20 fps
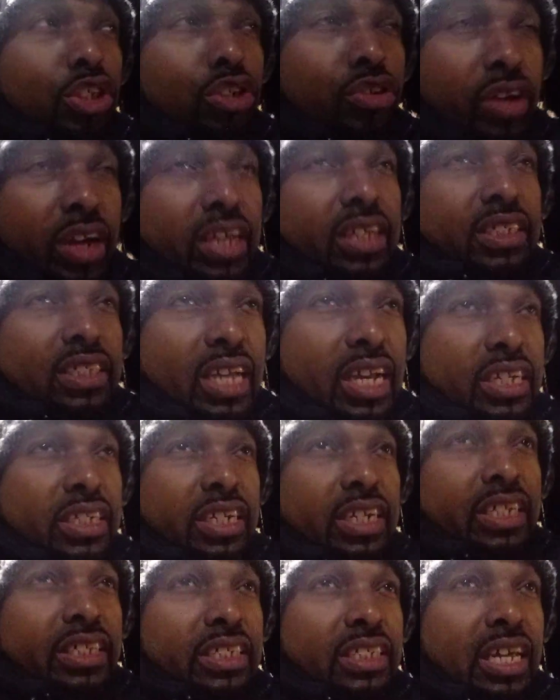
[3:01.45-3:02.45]
train
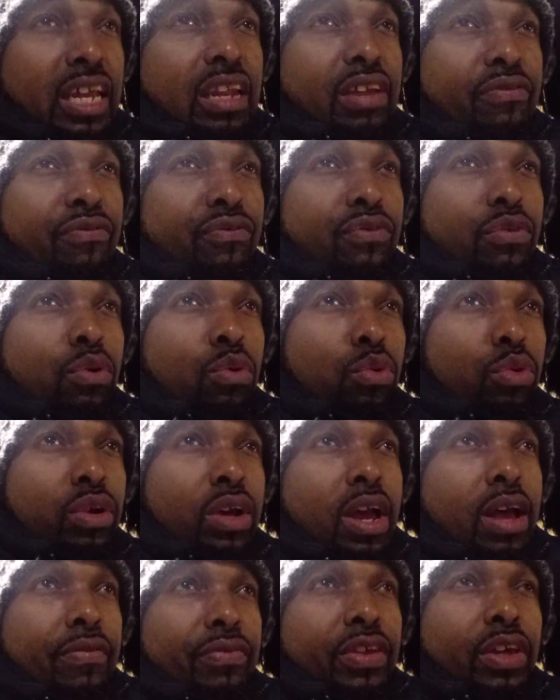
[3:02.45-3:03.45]
station and selling food,
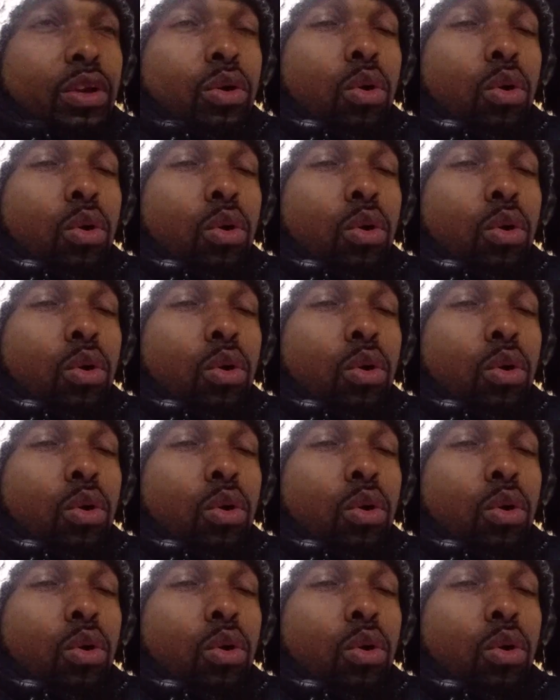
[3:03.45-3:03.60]
then